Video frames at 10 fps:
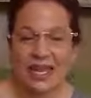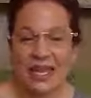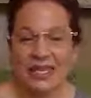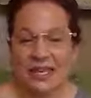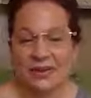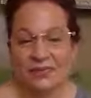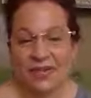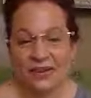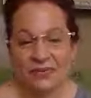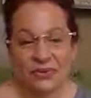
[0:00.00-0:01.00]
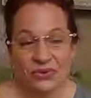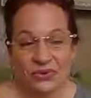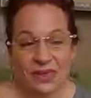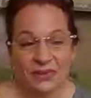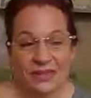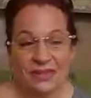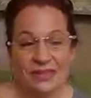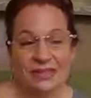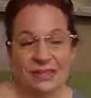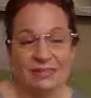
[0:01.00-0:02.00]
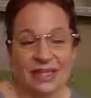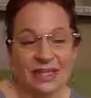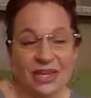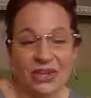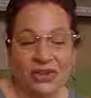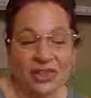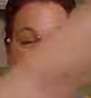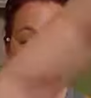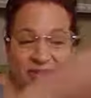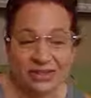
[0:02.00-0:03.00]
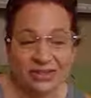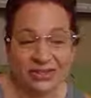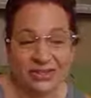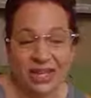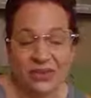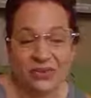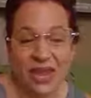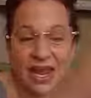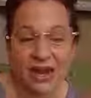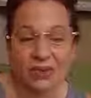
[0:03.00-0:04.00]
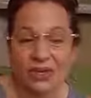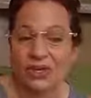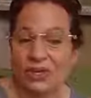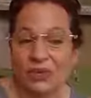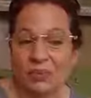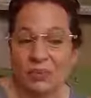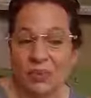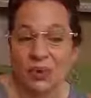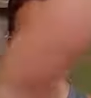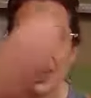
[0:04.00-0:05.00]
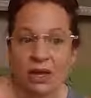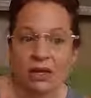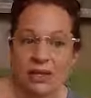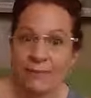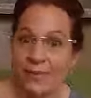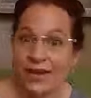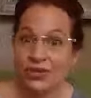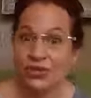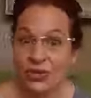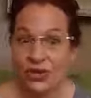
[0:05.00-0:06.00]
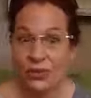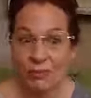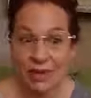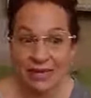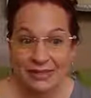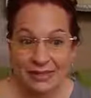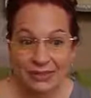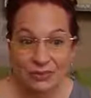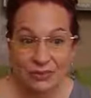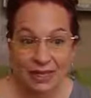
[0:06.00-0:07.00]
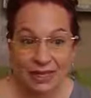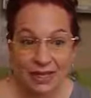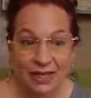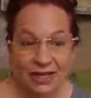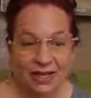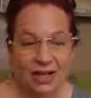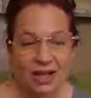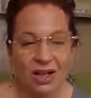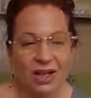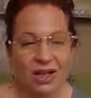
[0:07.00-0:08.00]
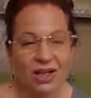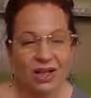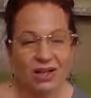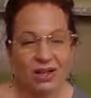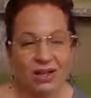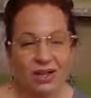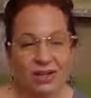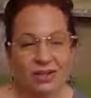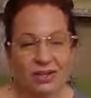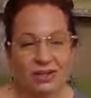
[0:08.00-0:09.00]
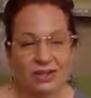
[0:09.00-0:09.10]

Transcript: and um, if you if this is something that you're thinking to yourself, hey, I want to learn more about, then make sure you message me. Oh,